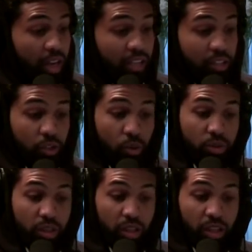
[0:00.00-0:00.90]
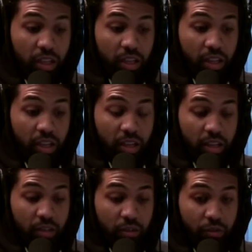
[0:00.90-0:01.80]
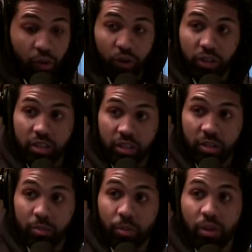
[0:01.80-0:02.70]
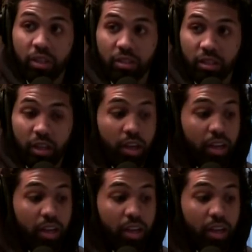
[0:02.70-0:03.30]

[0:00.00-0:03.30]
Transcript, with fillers: institutionally in Ferguson, uh-huh. police